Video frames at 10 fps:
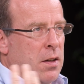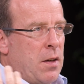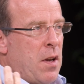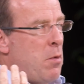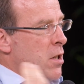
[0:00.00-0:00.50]

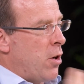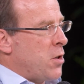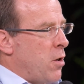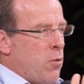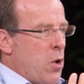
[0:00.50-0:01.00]
if there is a
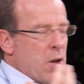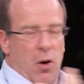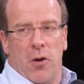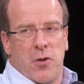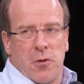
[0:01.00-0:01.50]
lot of wind
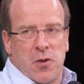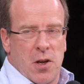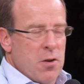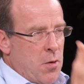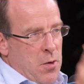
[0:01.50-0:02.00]
or a lot of
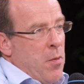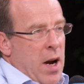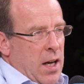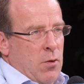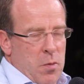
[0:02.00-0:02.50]
sun, the
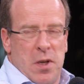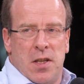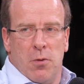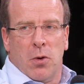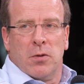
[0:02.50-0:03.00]
market will be
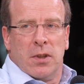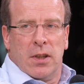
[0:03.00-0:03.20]
zero.